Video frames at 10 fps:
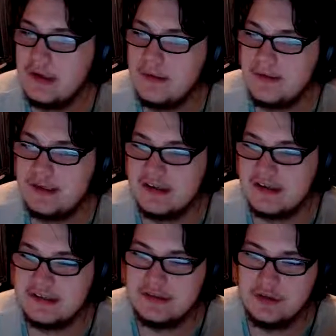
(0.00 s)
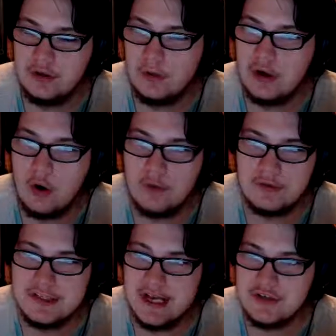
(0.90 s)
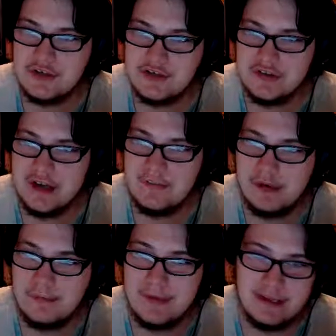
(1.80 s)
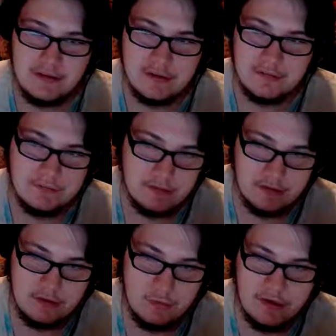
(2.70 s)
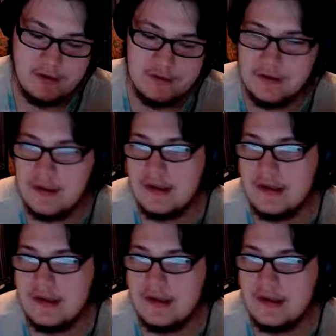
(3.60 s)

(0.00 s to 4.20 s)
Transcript: because you don't want to oversaturate your gameplay and make it look, weird.